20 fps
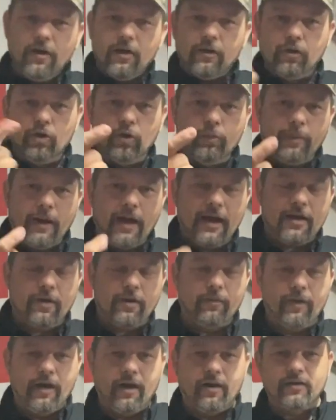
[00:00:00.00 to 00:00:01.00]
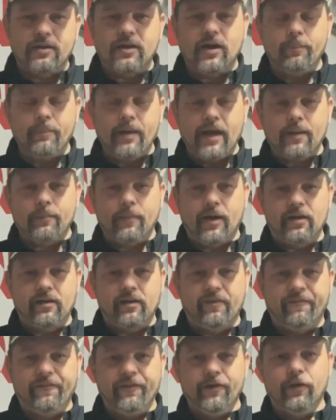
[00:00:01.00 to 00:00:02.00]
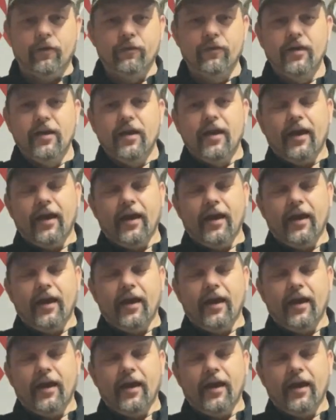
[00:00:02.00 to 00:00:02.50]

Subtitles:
Loop back around, come back by the field,